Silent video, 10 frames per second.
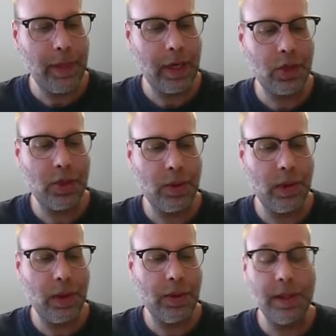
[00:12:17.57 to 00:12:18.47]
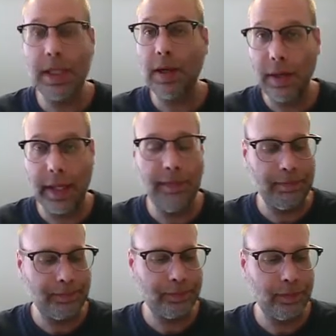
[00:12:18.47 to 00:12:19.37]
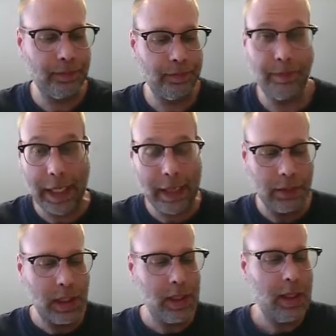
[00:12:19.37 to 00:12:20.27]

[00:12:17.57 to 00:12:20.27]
make sure the DRE, me,